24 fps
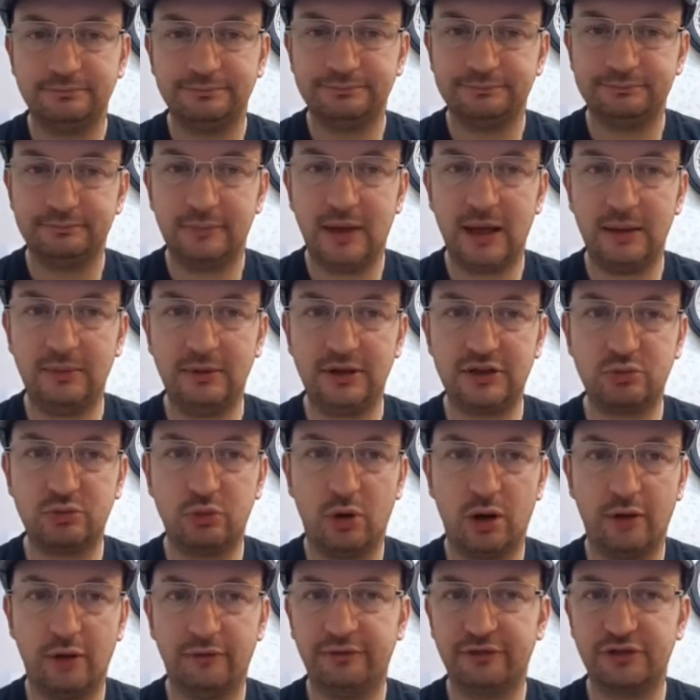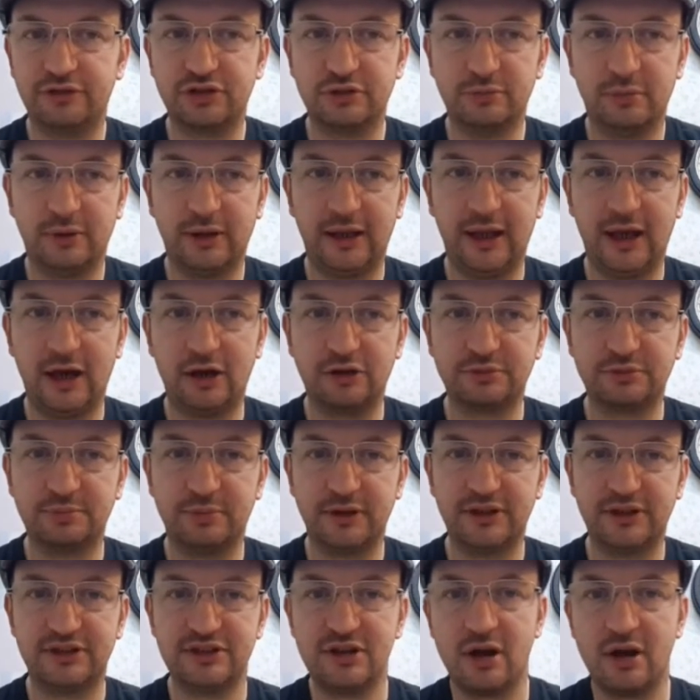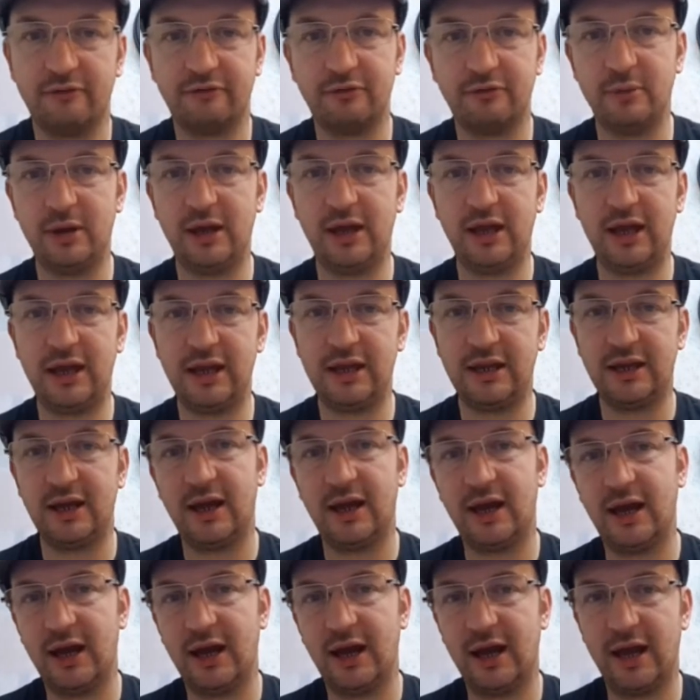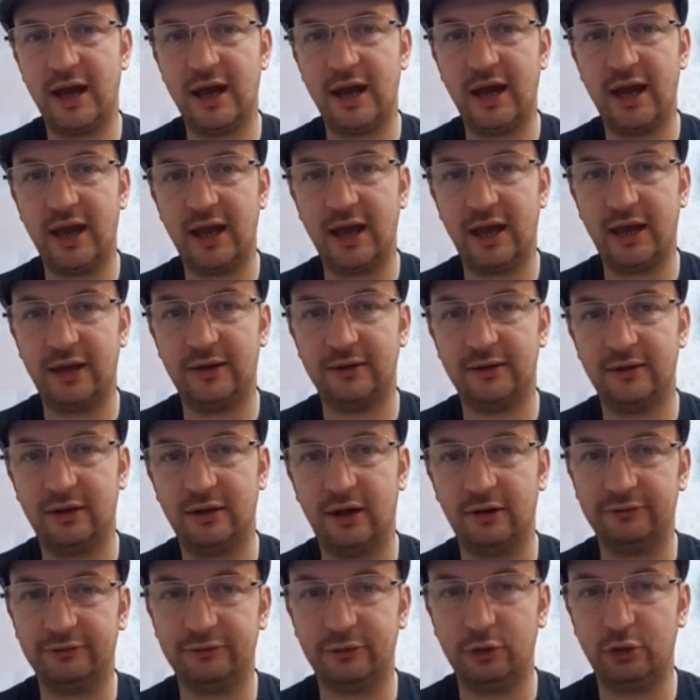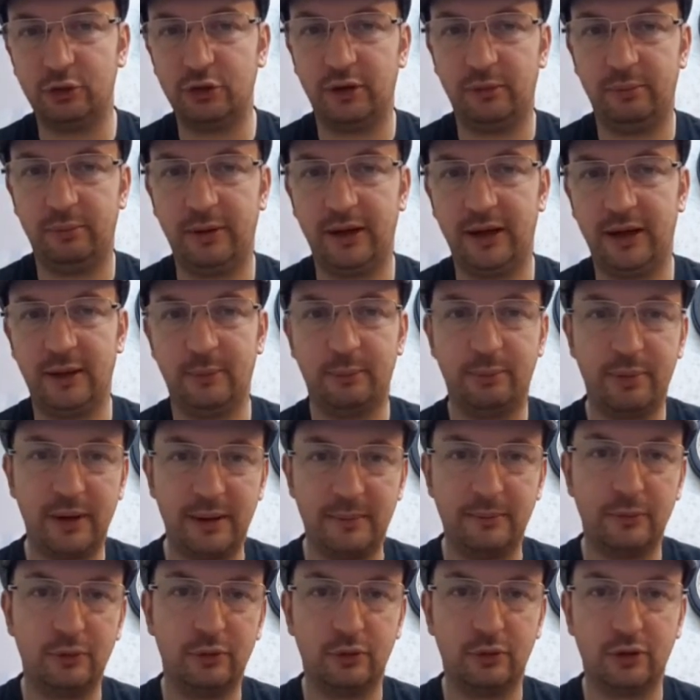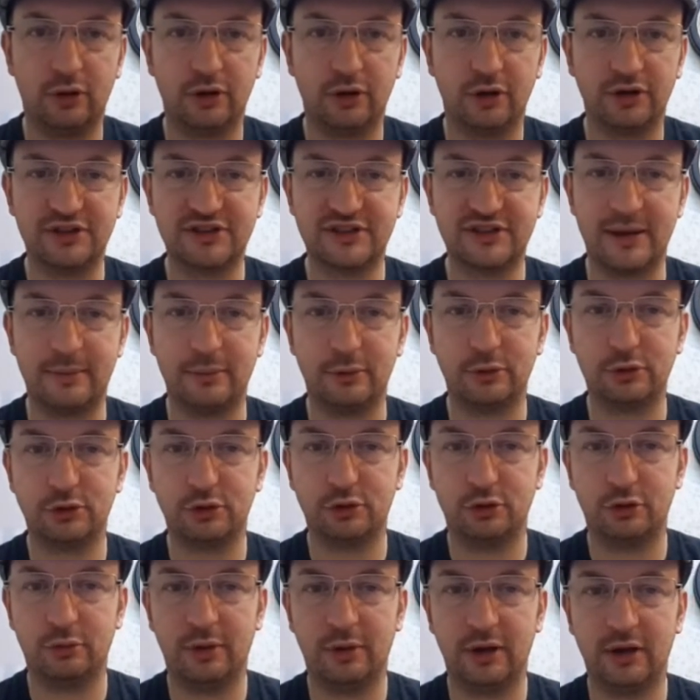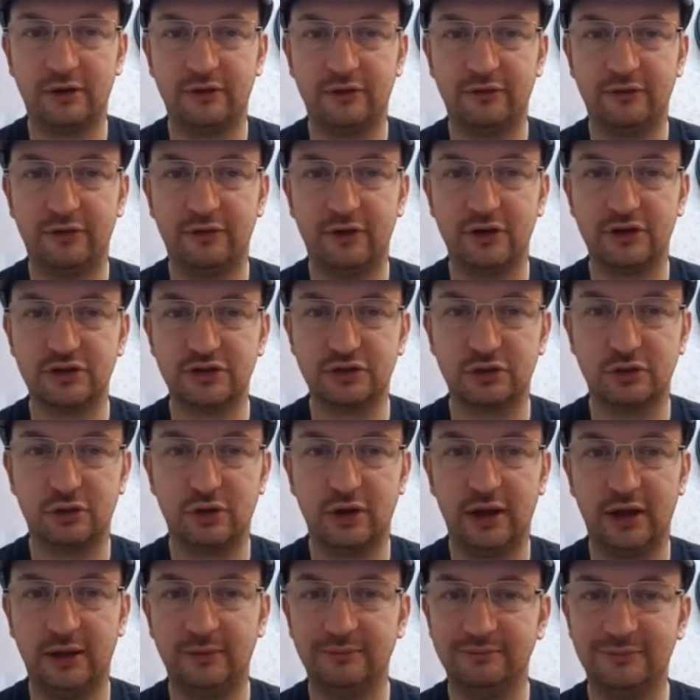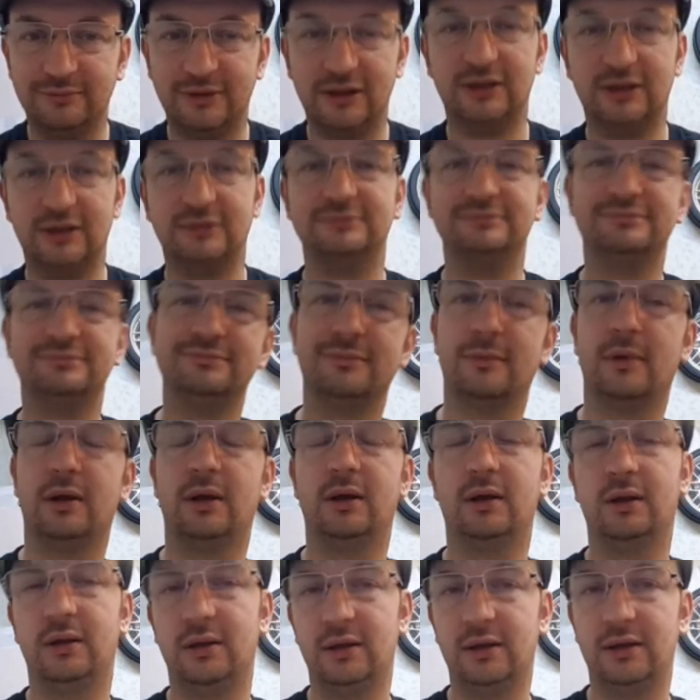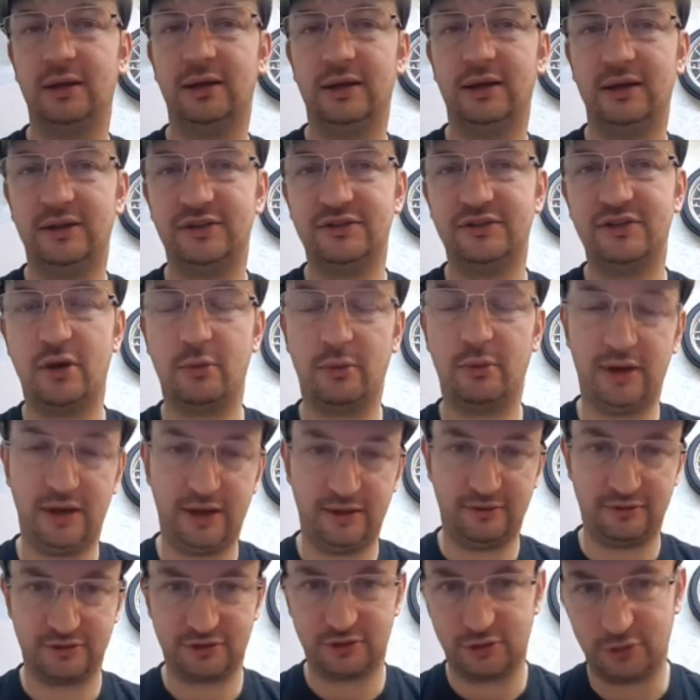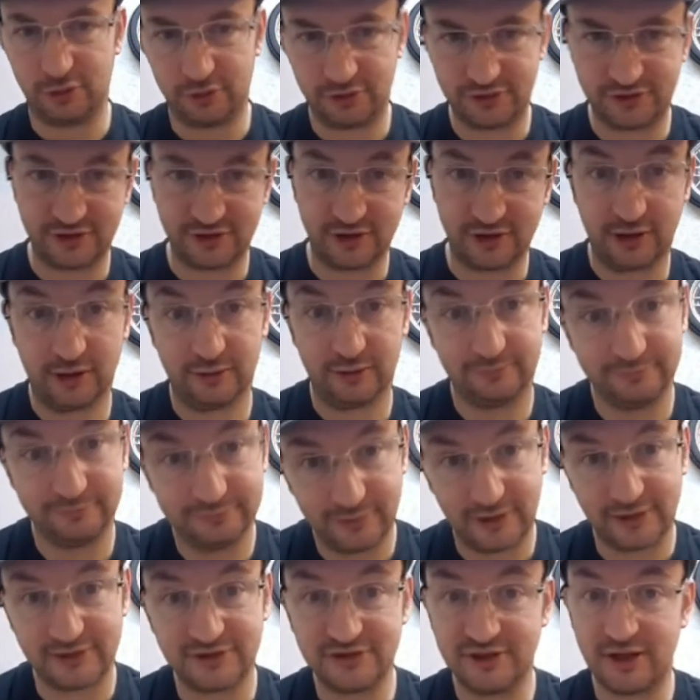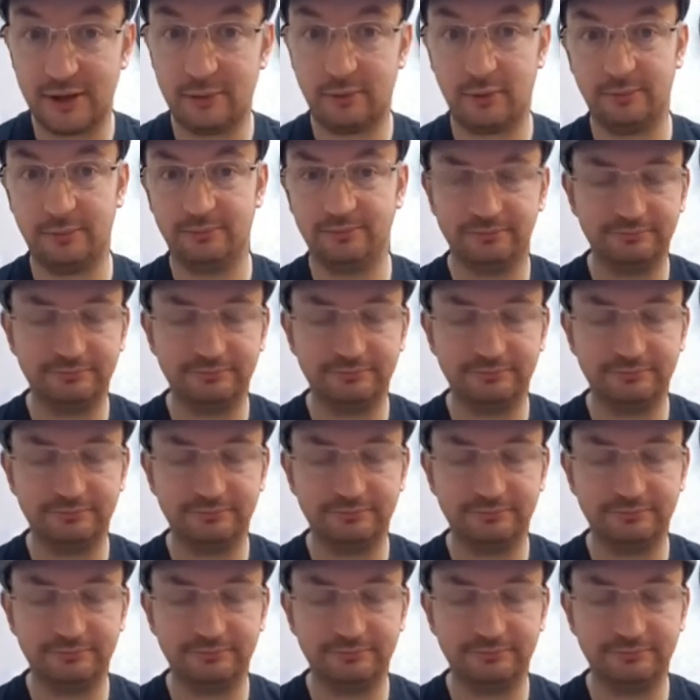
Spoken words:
maybe it's one for somebody else, but it's not for me. I thought it'd be a bit more like Saboteur when I first saw it, but it's nowhere near as good, so that's that one.